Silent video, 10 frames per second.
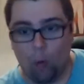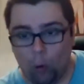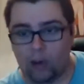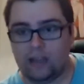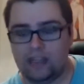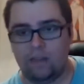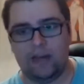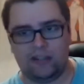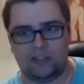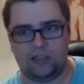all the
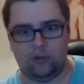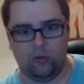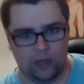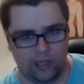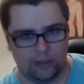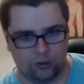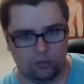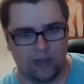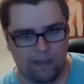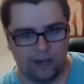debaters are doing is
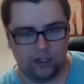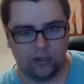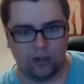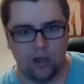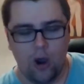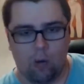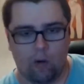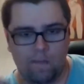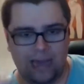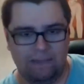two-dimensional,
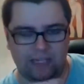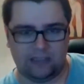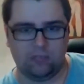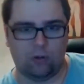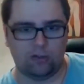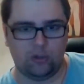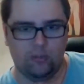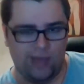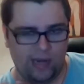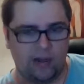or maybe a small
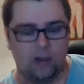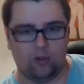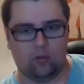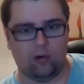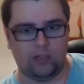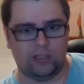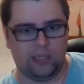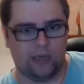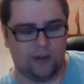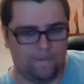zoom in towards
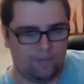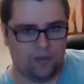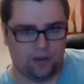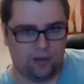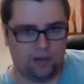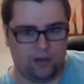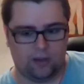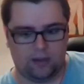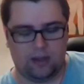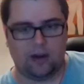uh, the,
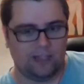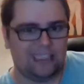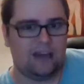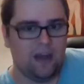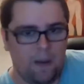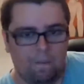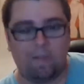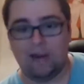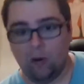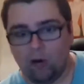the, the, how do you say
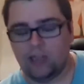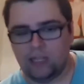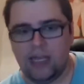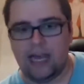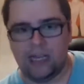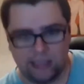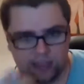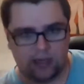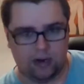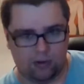minority
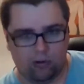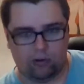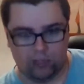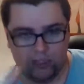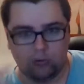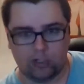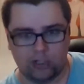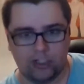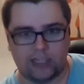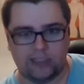case uh, or, or,
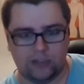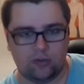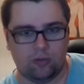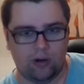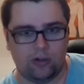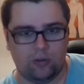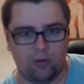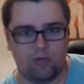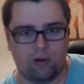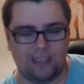social justice toward,
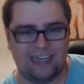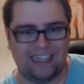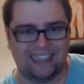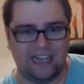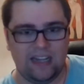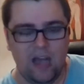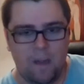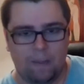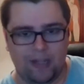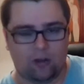to, towards that extent,
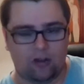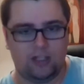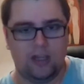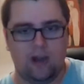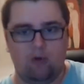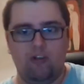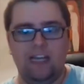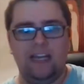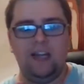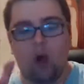but not
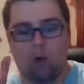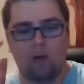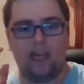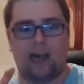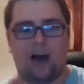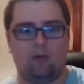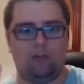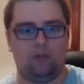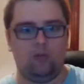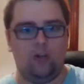really knowing
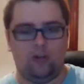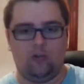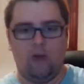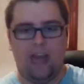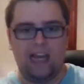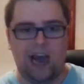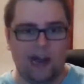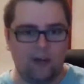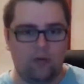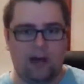how to do any
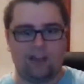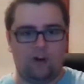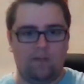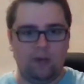other